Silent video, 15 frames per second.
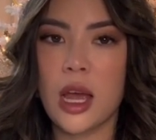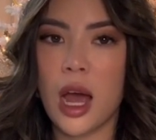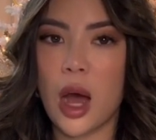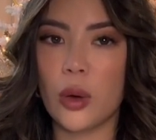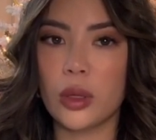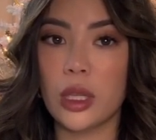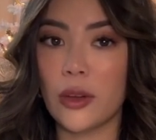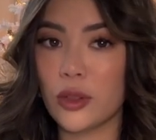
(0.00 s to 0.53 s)

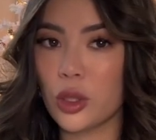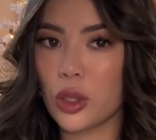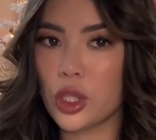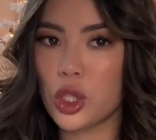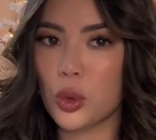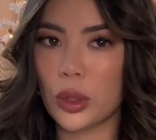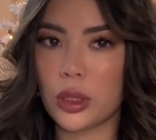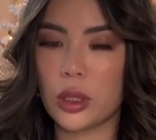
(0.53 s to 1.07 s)
I would love to go to
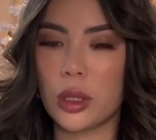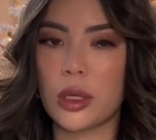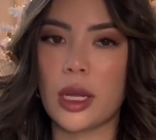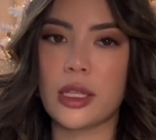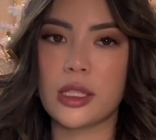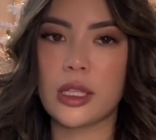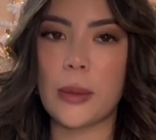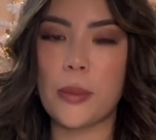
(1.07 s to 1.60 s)
Switzerland
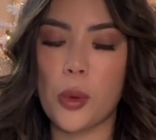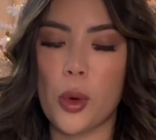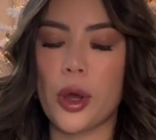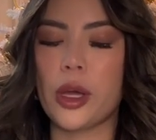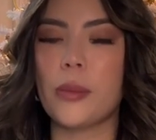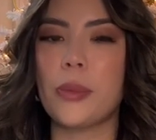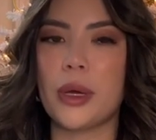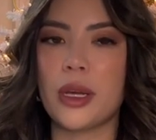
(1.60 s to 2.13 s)
at some
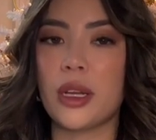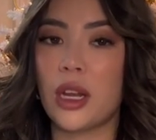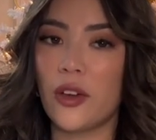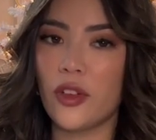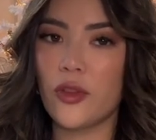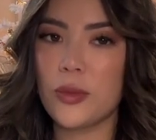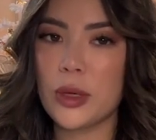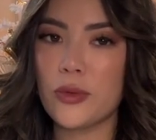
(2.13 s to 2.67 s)
point, but enough
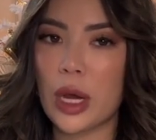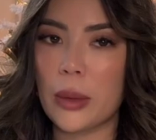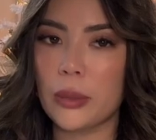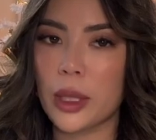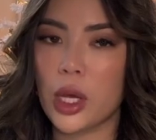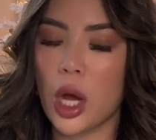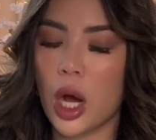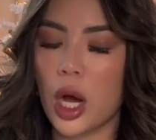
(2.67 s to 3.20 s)
of me
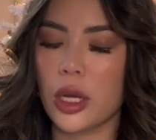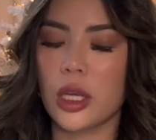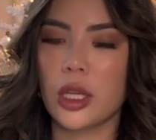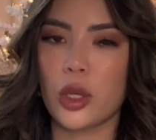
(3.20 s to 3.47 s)
rambling on.